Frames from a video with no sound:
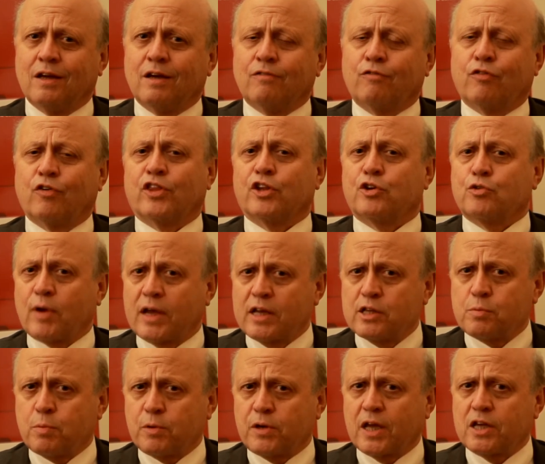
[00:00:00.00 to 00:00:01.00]
for the
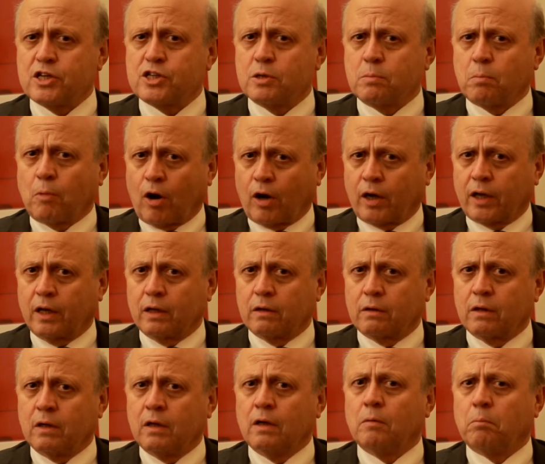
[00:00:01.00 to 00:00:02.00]
transportation market,
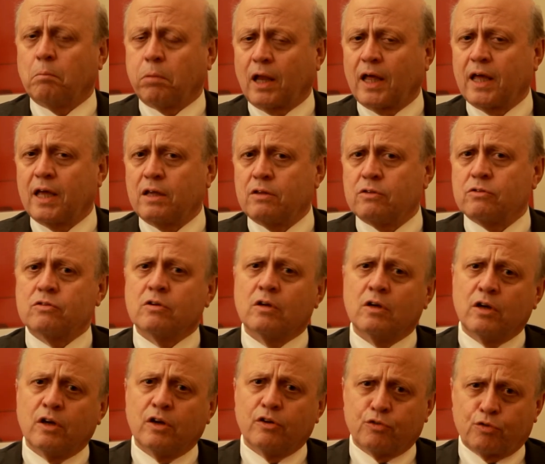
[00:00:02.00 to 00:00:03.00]
planes,
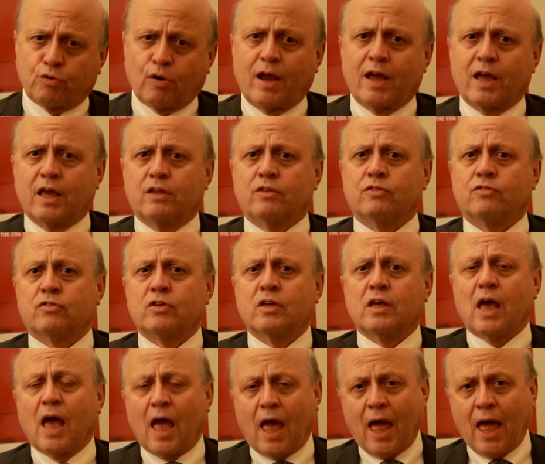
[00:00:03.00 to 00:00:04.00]
trains,
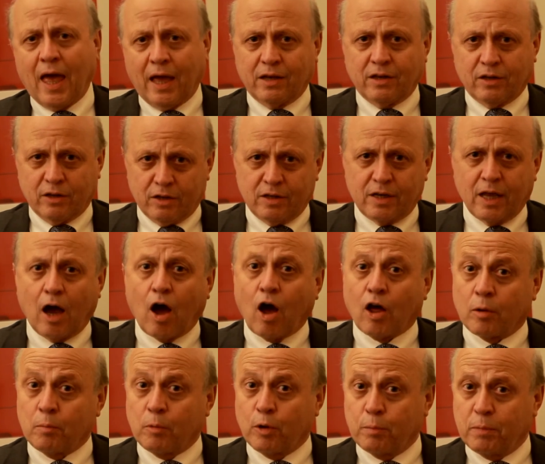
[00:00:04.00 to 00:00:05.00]
and
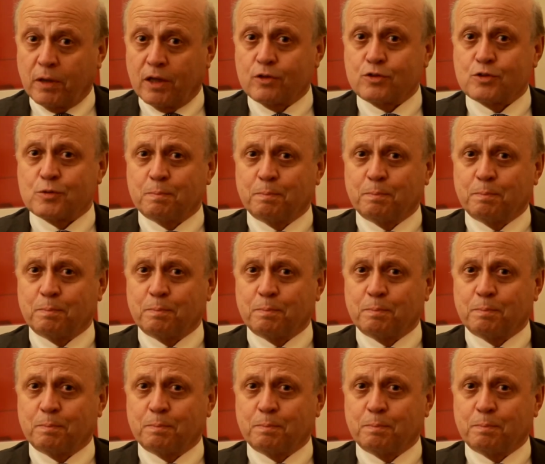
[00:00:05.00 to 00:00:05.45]
automobiles.